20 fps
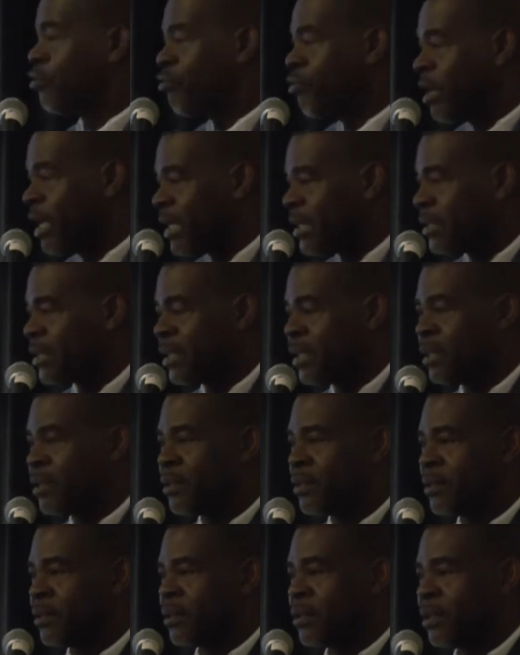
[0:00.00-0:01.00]

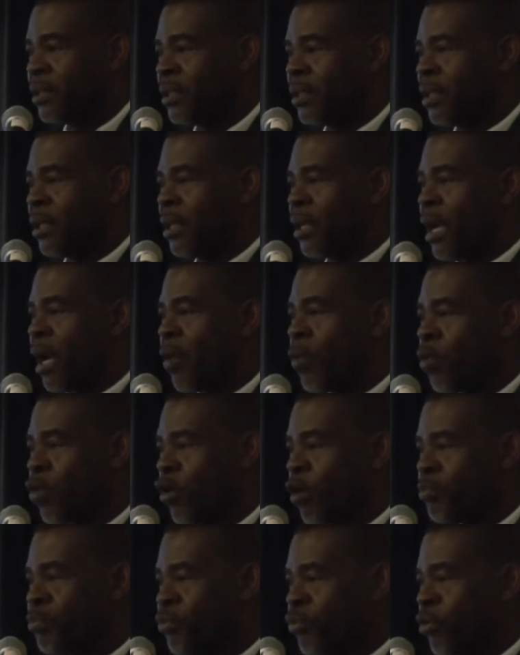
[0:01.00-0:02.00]
creating a
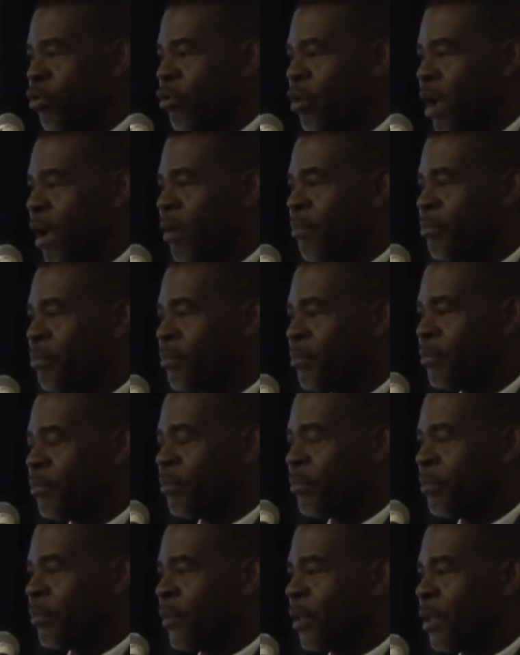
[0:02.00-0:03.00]
work program